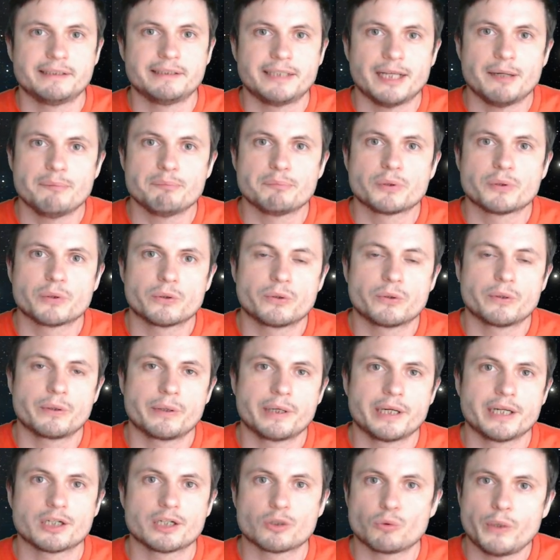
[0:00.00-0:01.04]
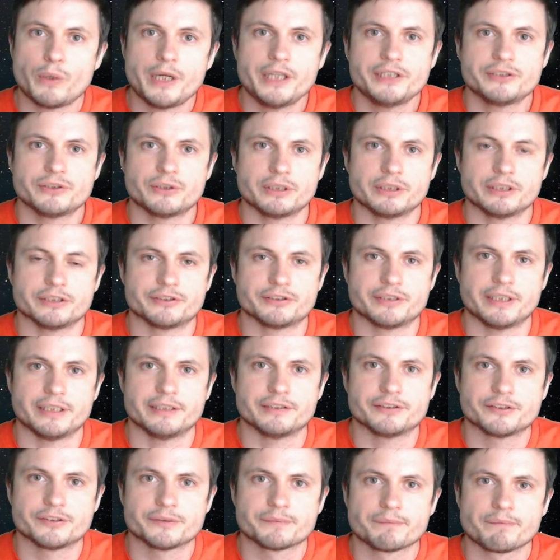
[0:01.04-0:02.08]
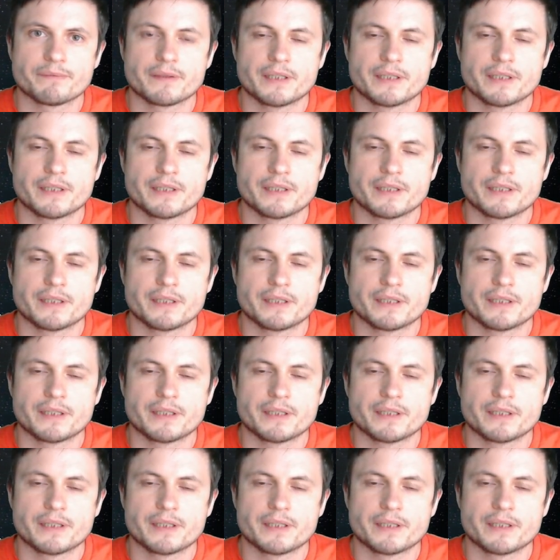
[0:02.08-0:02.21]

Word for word: temporary quasar in a sense.